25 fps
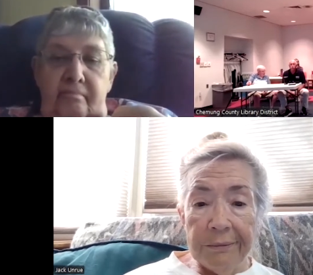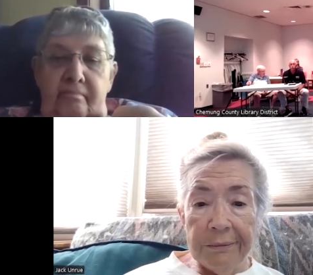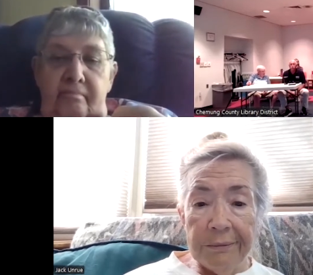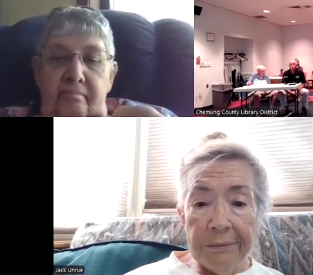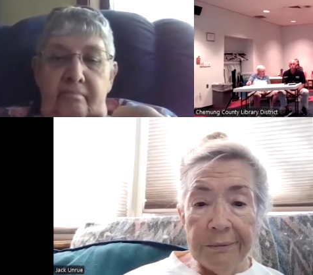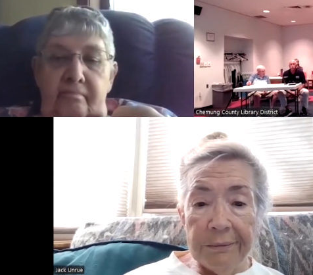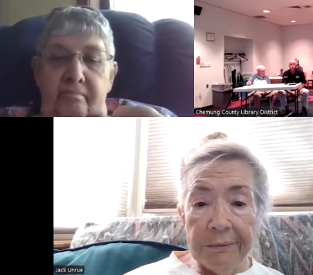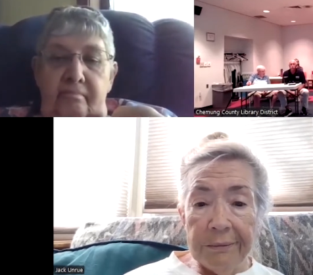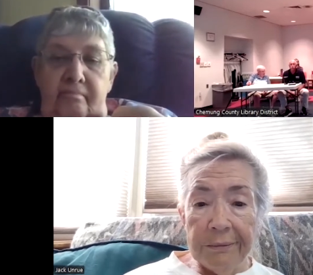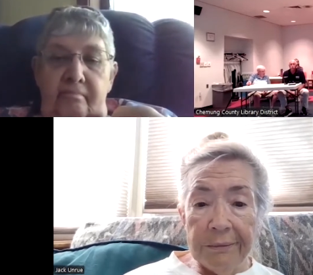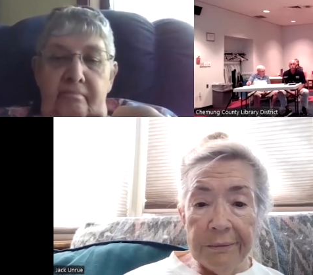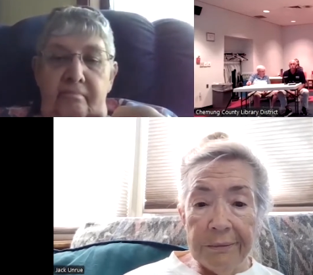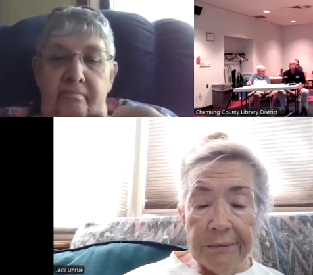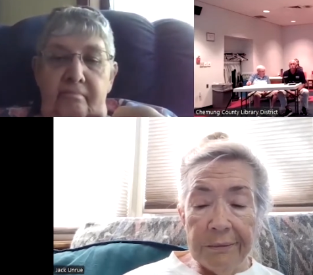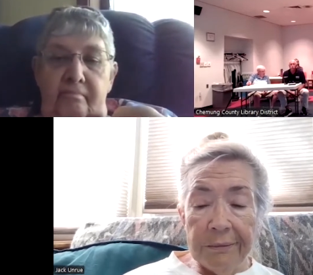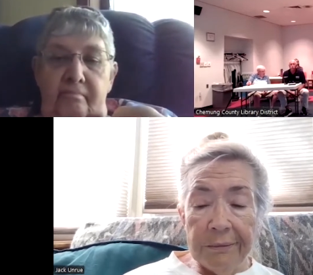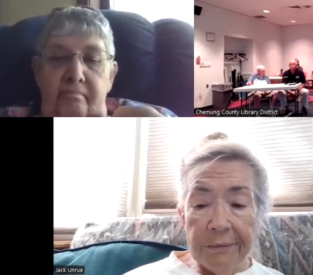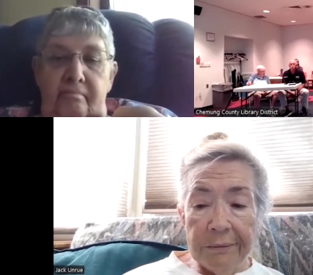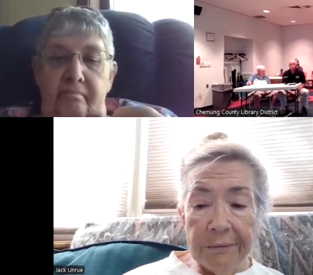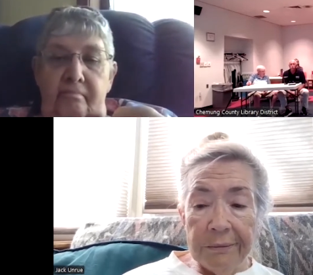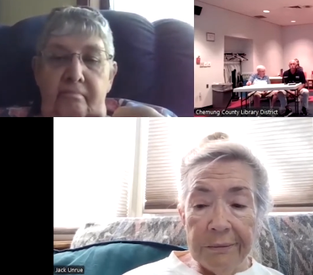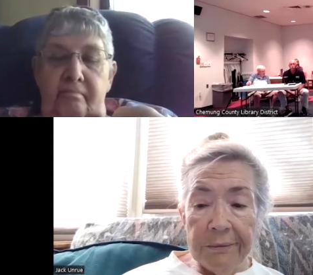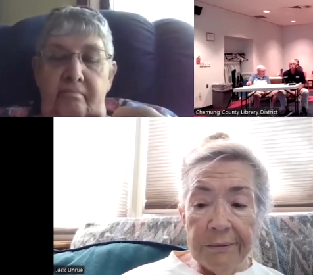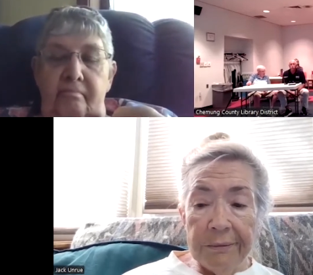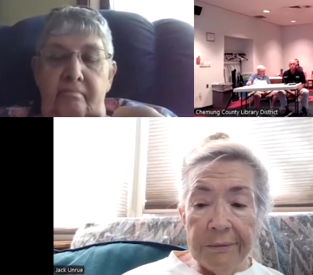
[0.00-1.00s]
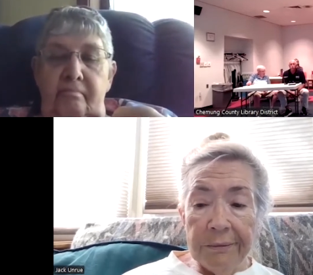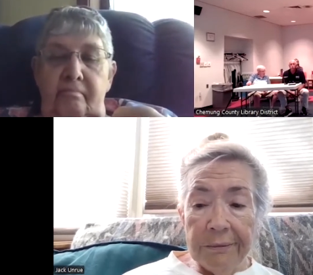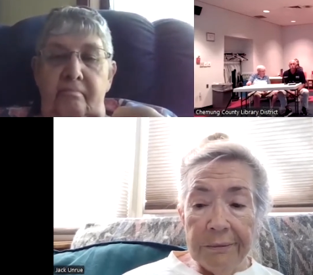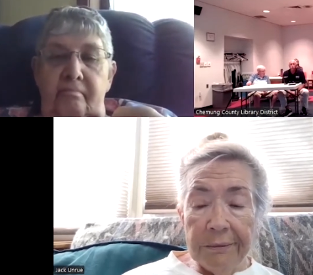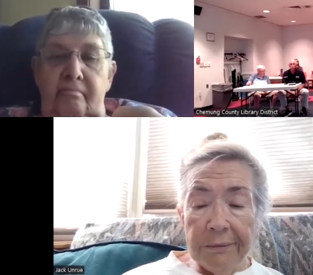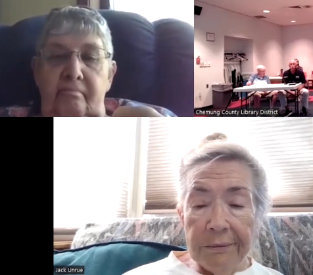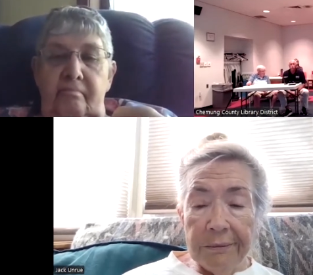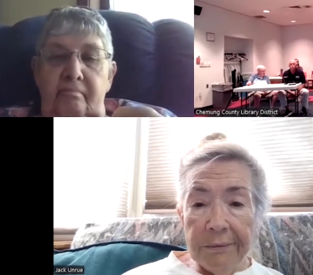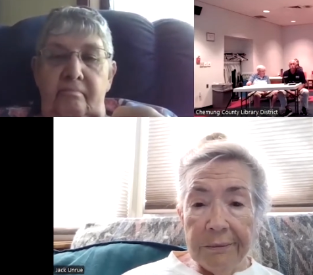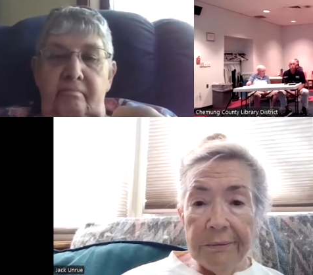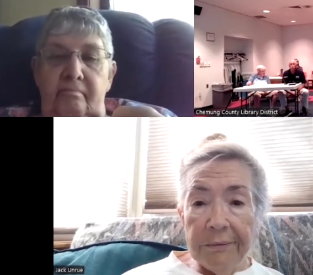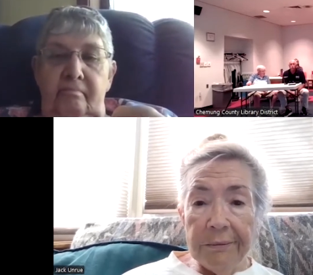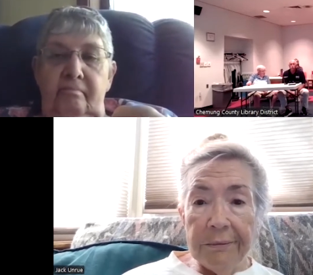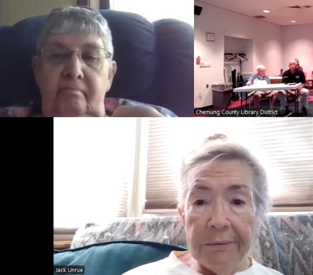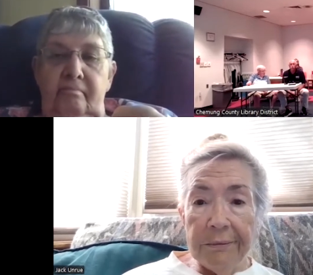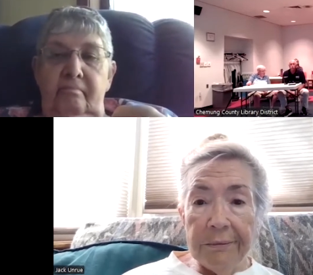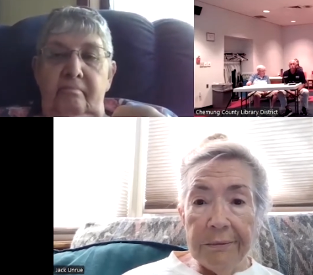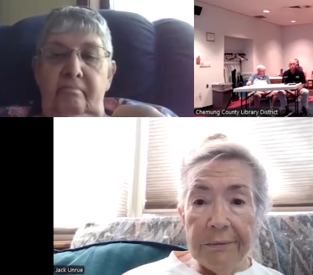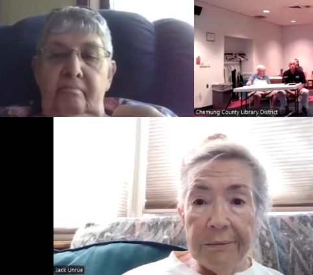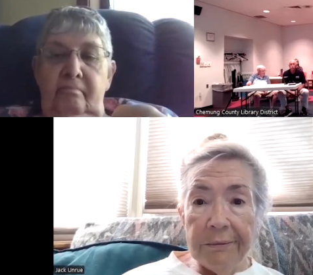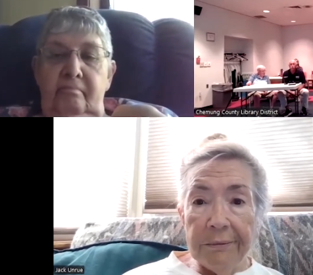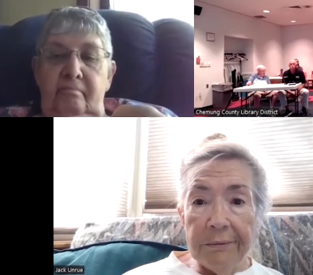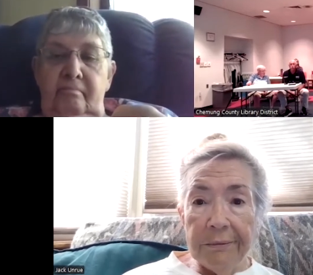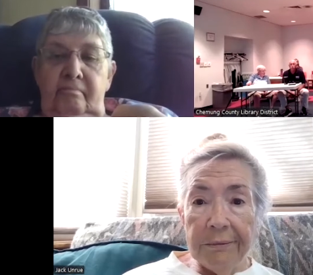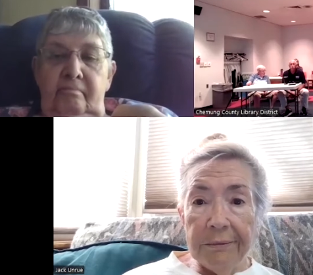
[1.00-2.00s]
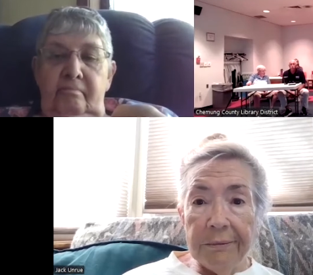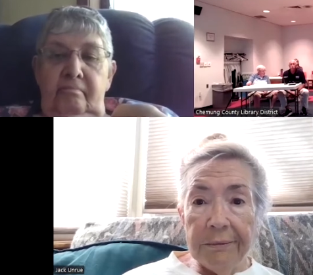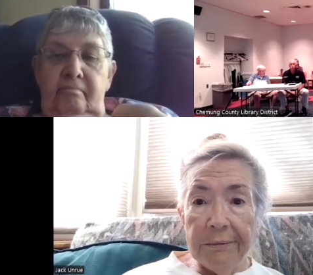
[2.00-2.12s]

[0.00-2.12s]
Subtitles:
(no one is talking)